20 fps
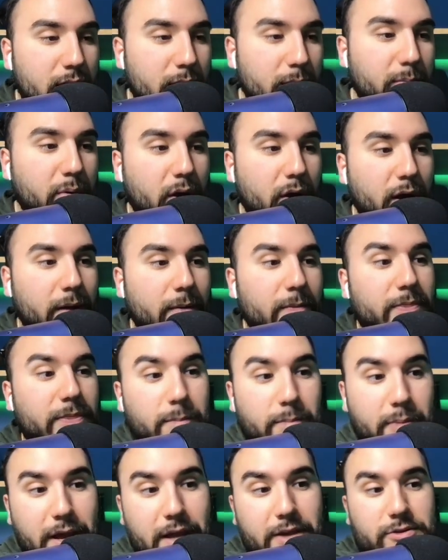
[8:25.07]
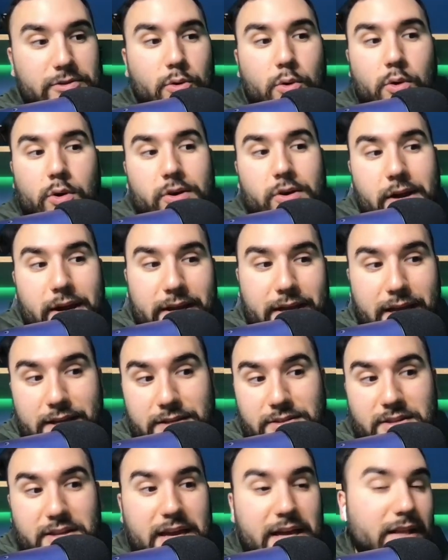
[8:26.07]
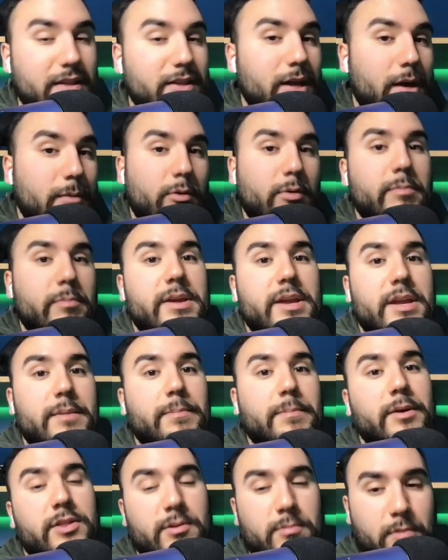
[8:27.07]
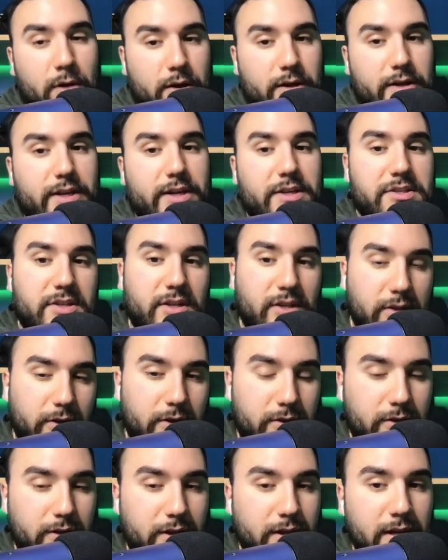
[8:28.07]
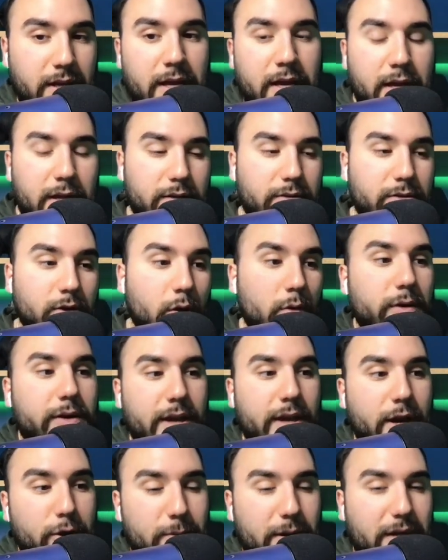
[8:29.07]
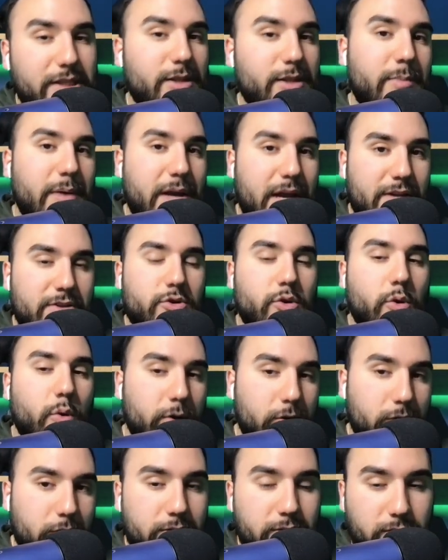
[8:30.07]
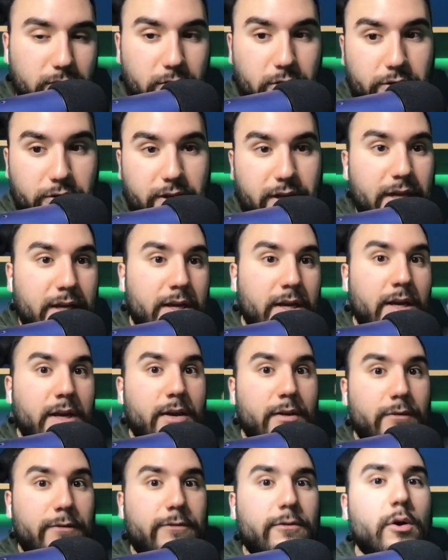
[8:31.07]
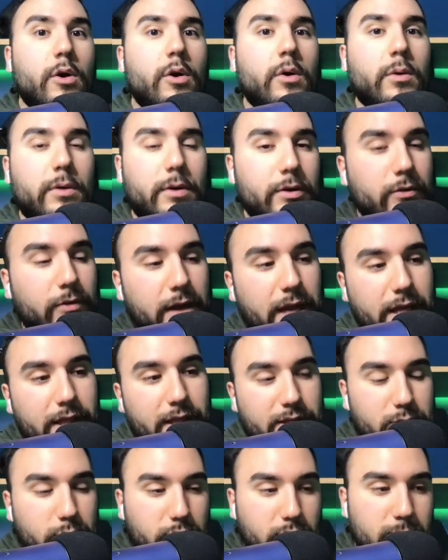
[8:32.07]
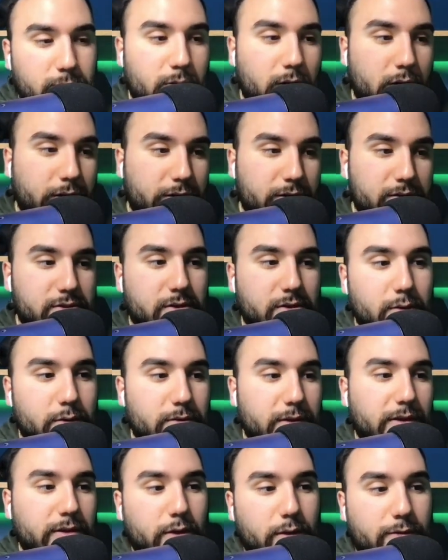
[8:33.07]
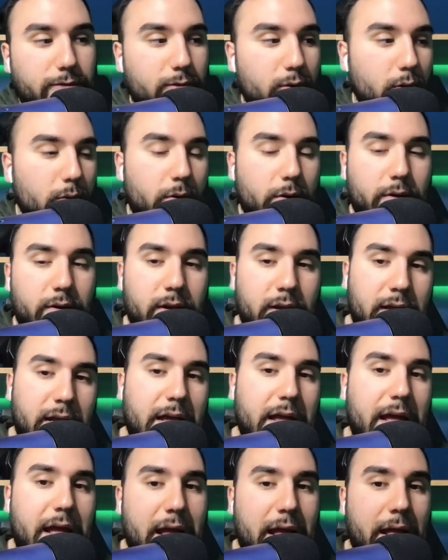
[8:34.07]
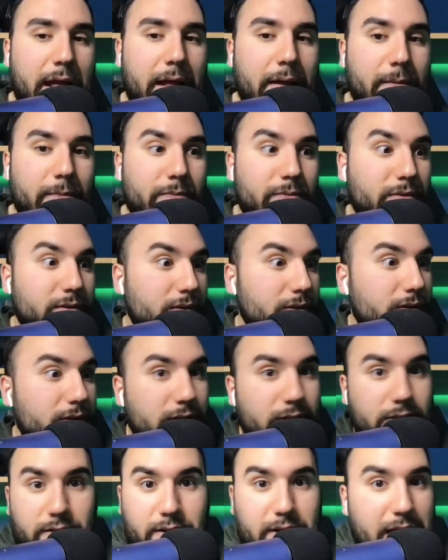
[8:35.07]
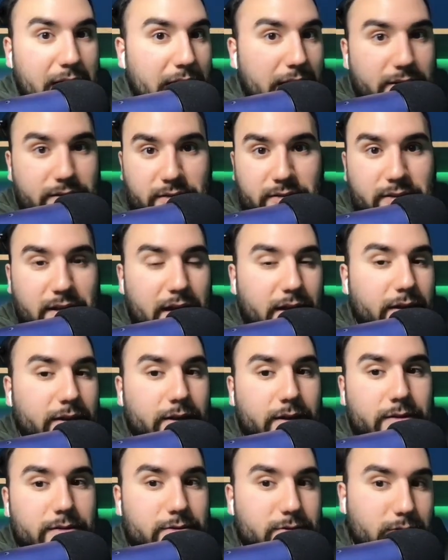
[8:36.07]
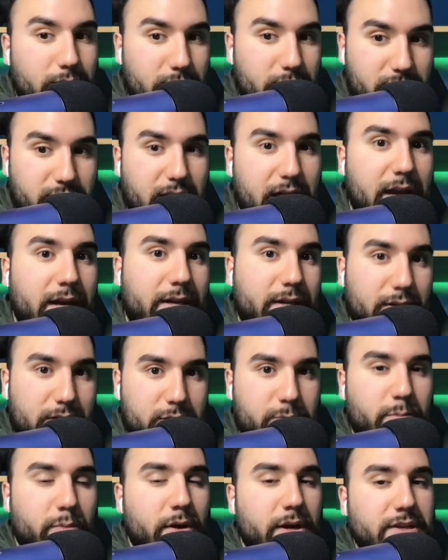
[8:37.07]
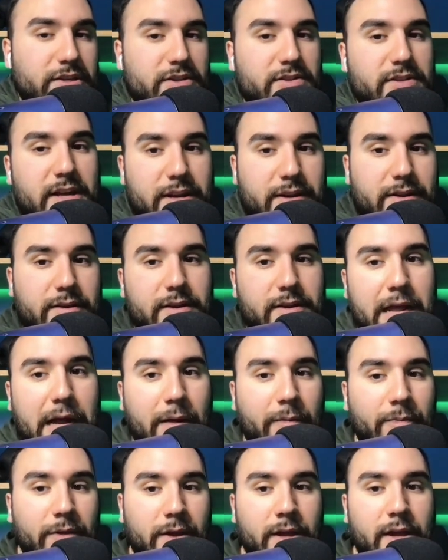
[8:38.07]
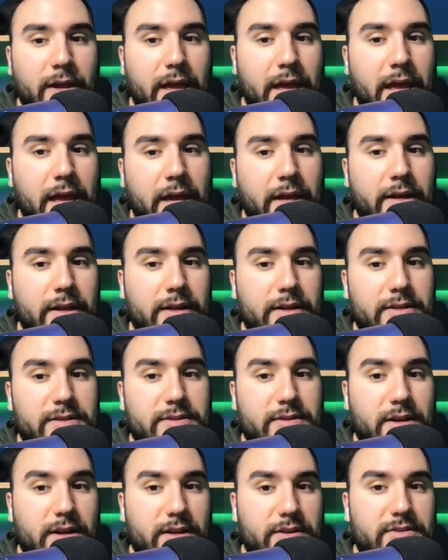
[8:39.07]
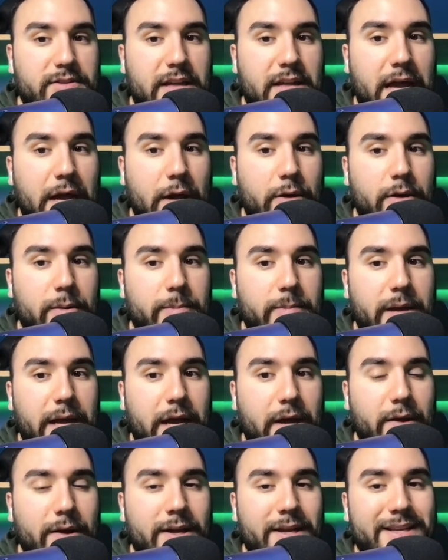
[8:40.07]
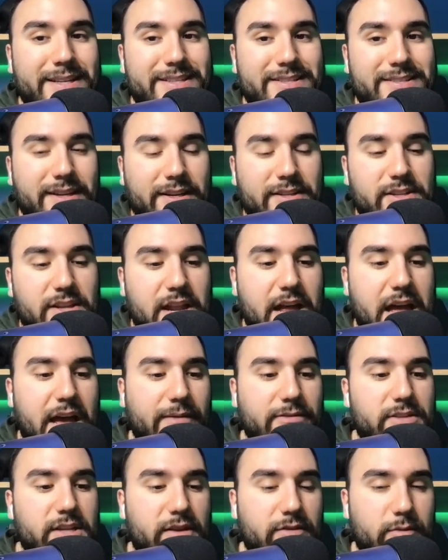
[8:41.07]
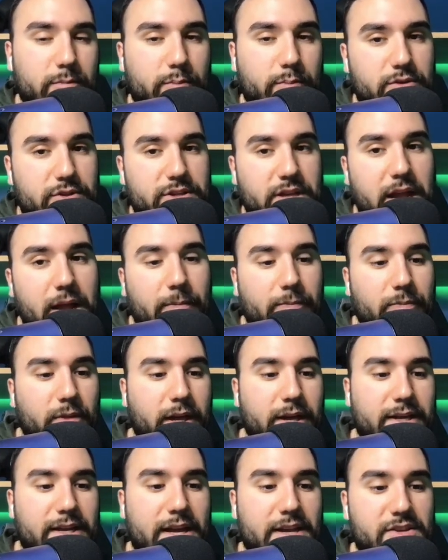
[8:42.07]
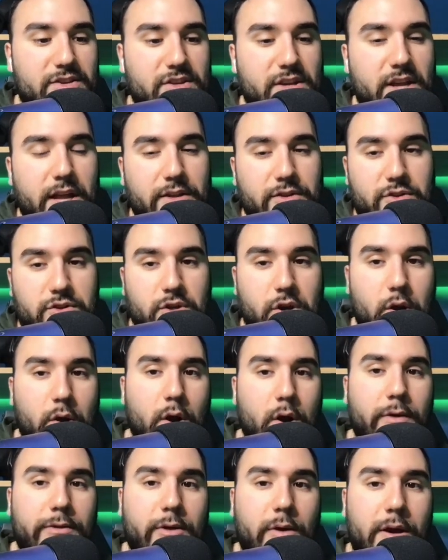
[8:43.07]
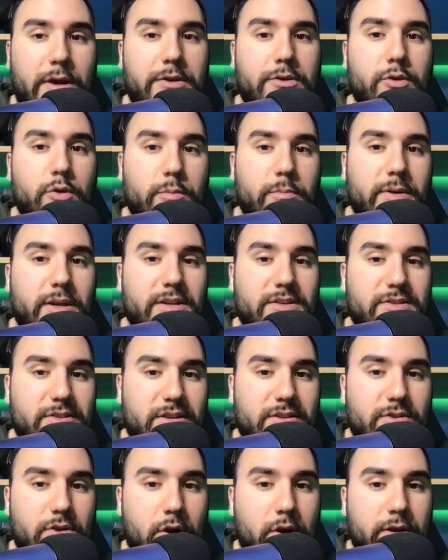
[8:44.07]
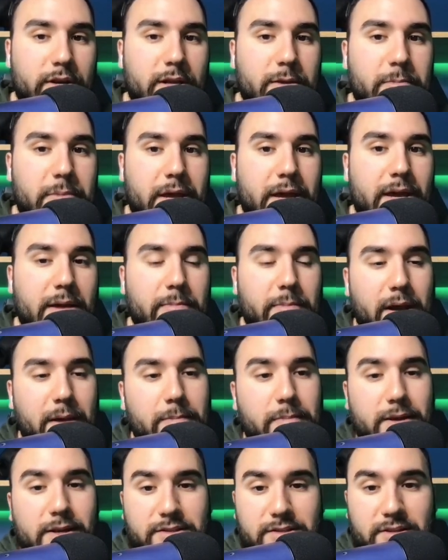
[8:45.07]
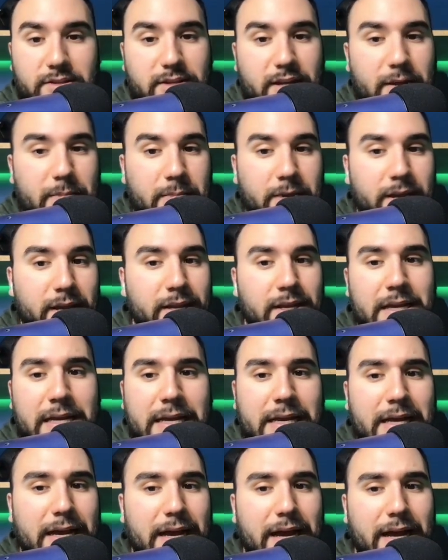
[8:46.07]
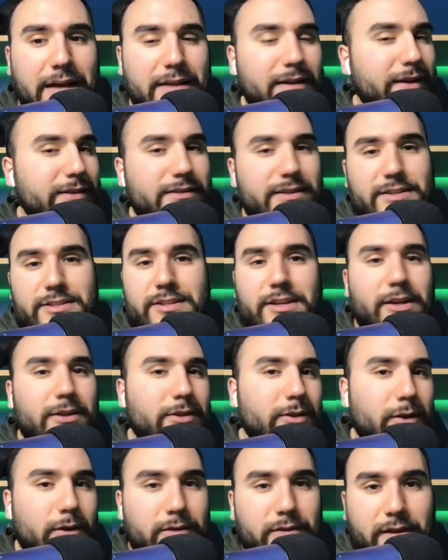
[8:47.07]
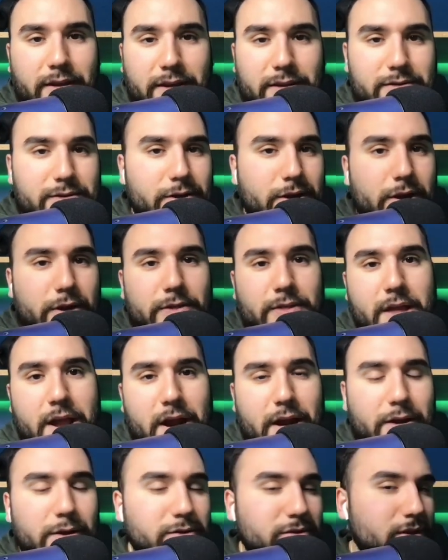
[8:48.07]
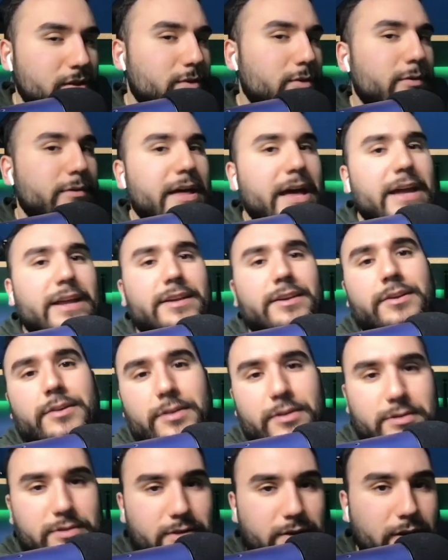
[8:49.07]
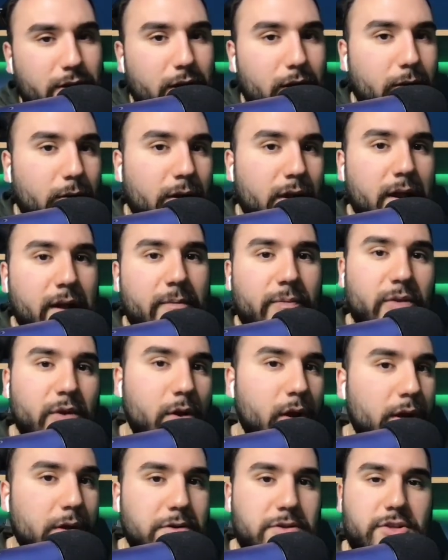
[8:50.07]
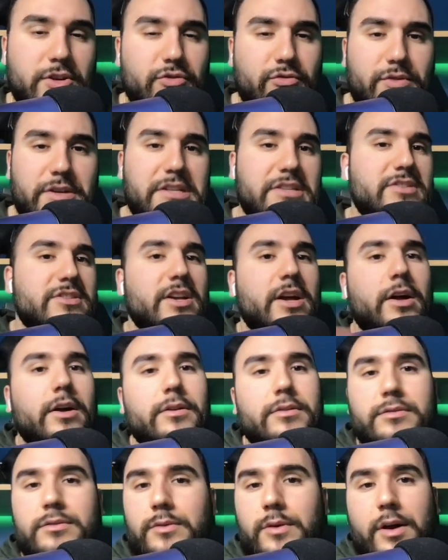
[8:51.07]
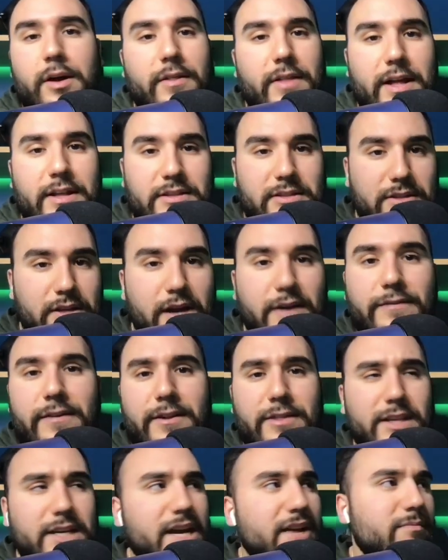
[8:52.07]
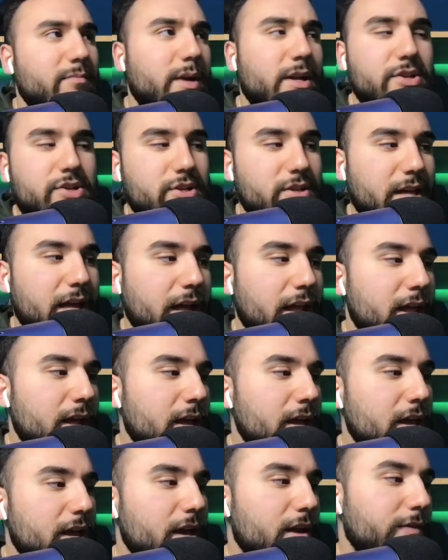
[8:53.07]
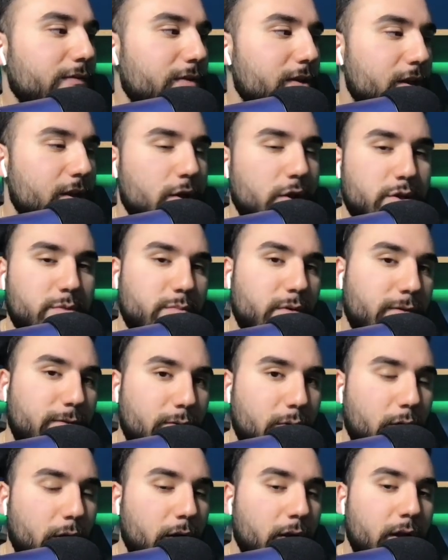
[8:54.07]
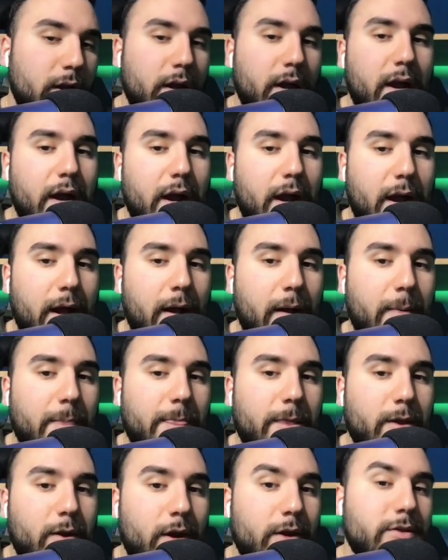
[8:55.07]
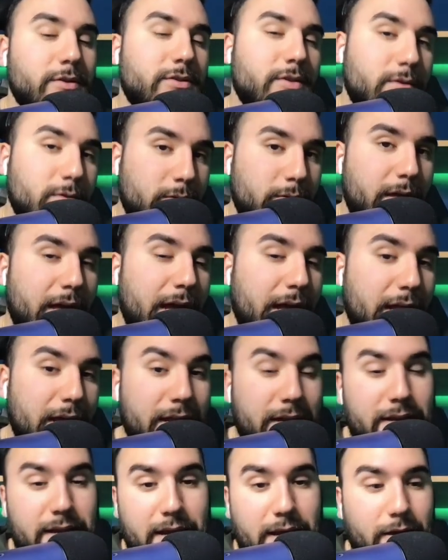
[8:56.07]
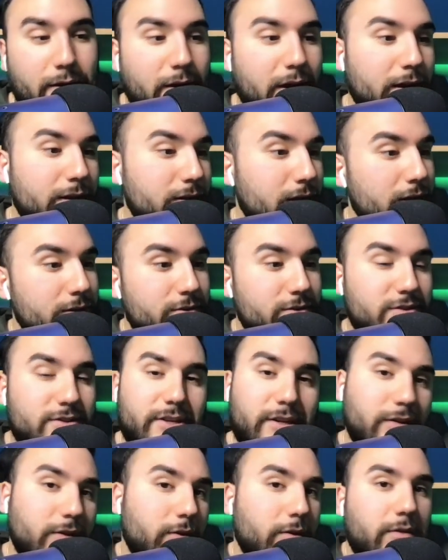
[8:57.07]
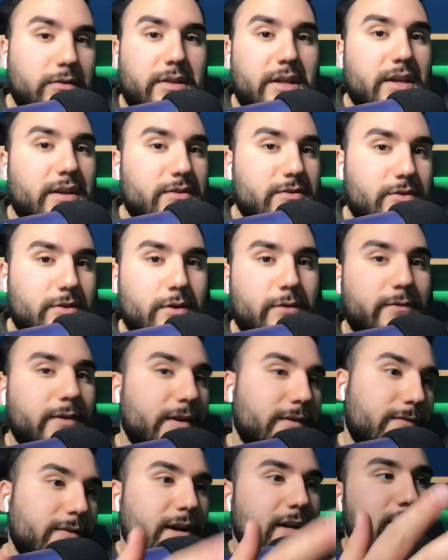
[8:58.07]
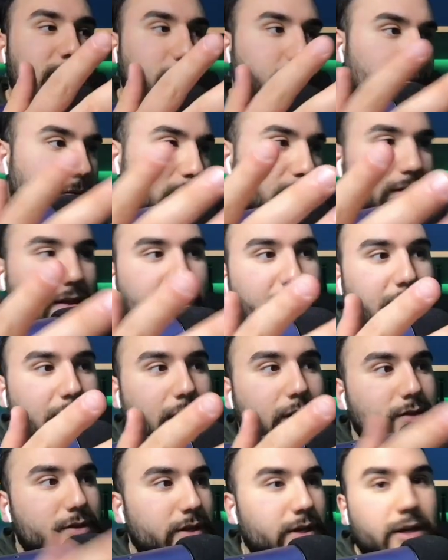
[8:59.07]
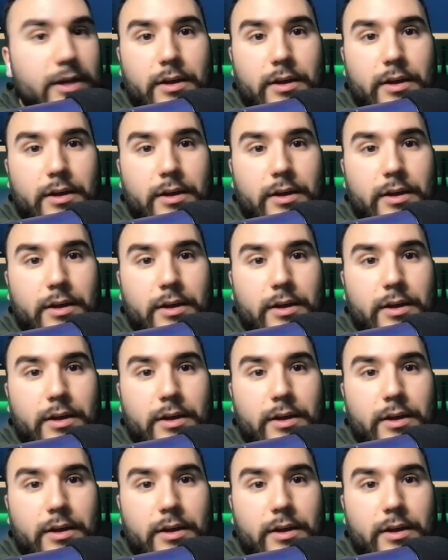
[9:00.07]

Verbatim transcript: But the past quarter, I guess they had a double beat. But the markets clearly don't care about the past quarter. They're looking forward, right? That's what the markets do. They look forward, and the guidance is not good. So the stock is pricing that in now, and it is thus down about six and a half, seven percent, like I said. So although I do business on eBay, and by business I mean I like to sell little things here and there. I used to do that years ago. You know, I used to resell and do all that stuff. I think I've mentioned that in videos before. Um, you know, I used to do that. And now I, I just sell little things. You know, if I find something in the house,